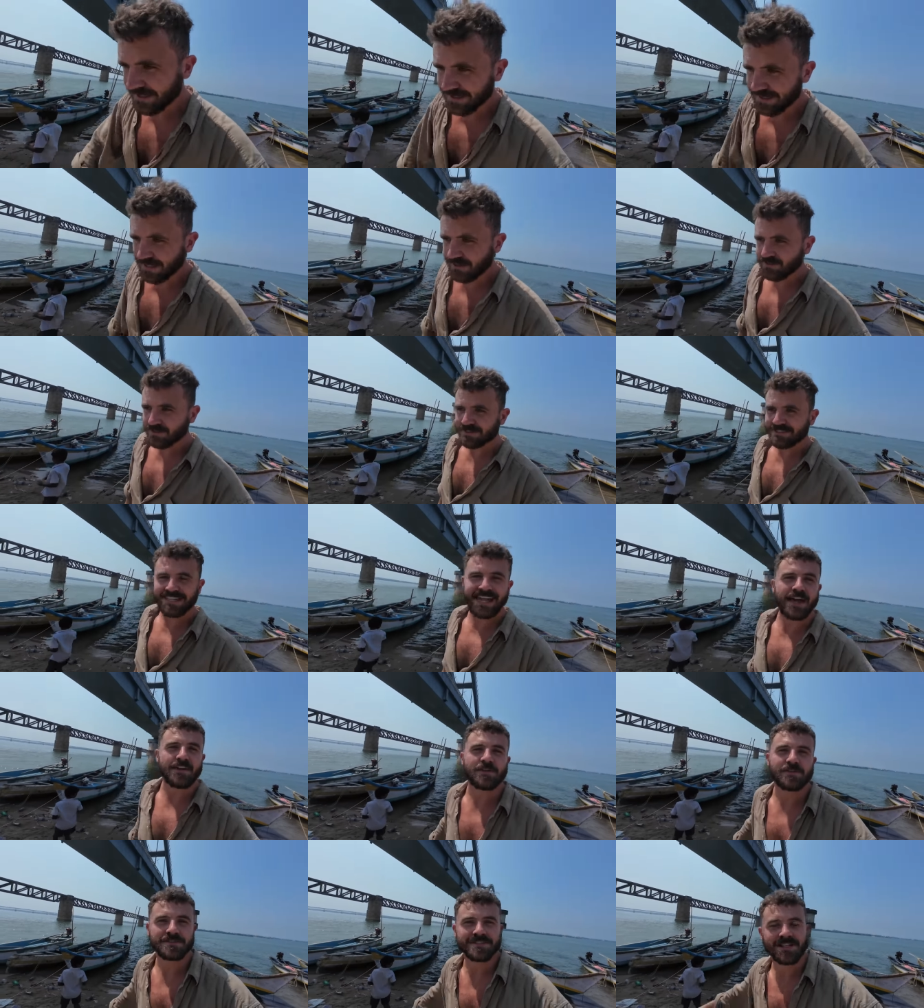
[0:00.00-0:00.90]
Now it's just the
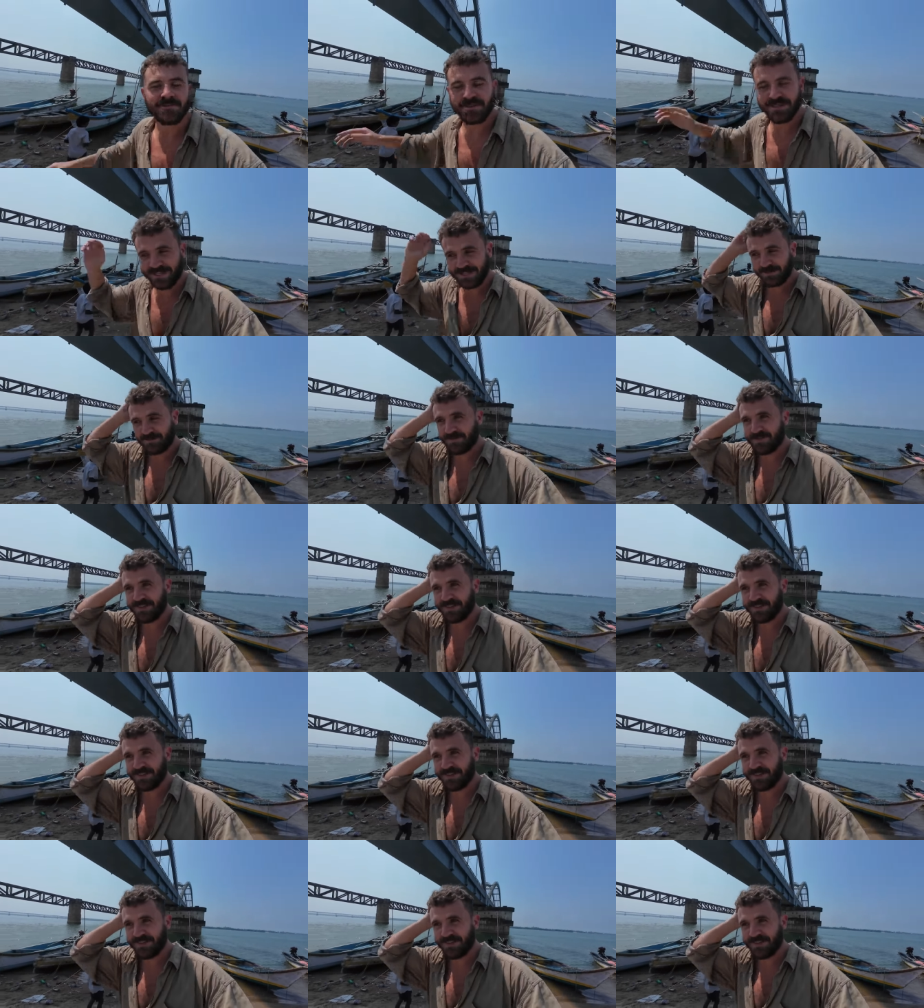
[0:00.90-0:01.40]
adults that we need to